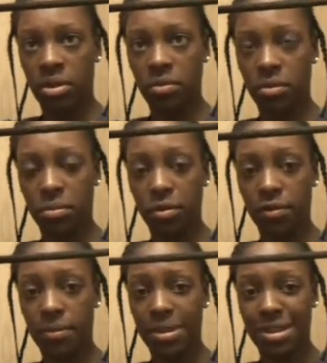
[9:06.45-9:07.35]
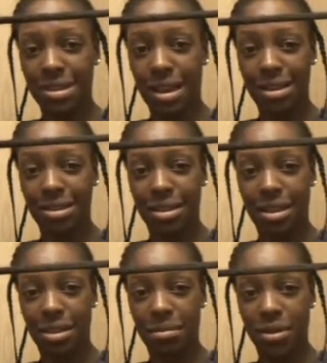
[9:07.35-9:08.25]
You want to pull from the sides and
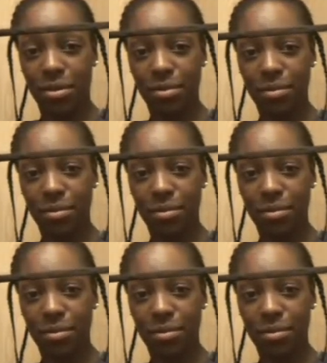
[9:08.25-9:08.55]
then the middle.